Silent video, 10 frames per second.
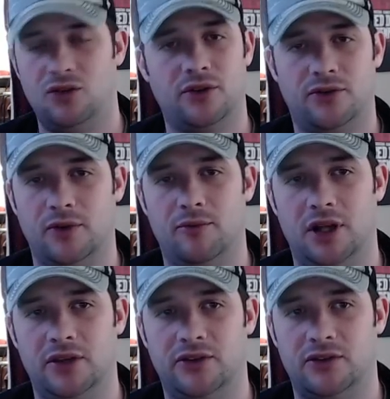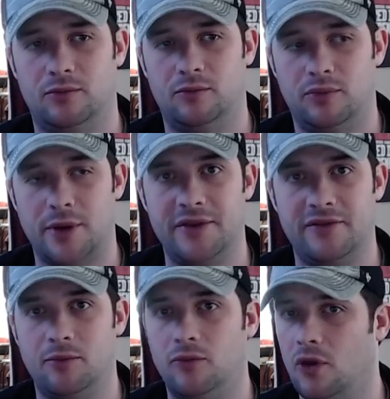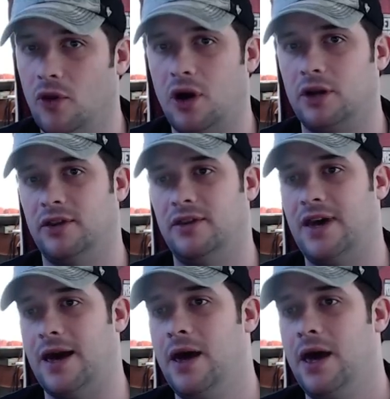or 3 months, probably even more longer than that,